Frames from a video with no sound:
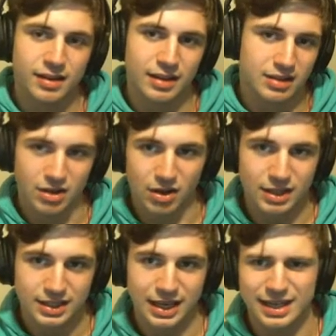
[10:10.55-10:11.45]
This is
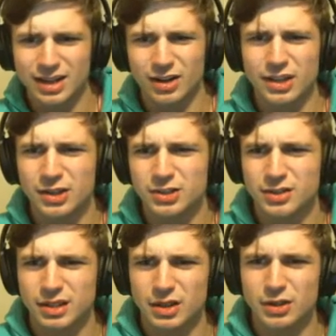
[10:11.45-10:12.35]
already dead. He
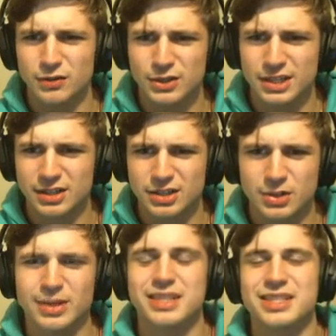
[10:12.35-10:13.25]
goes for tier
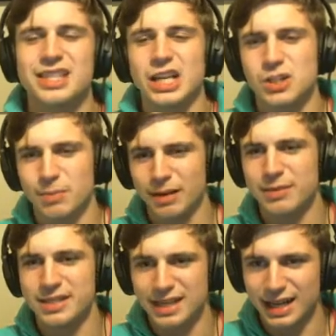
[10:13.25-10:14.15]
2. That's such a big
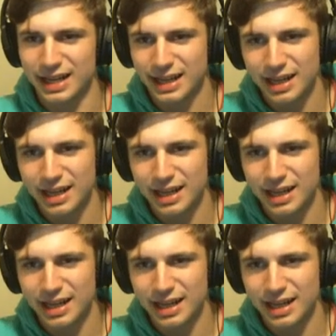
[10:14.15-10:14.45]
mistake.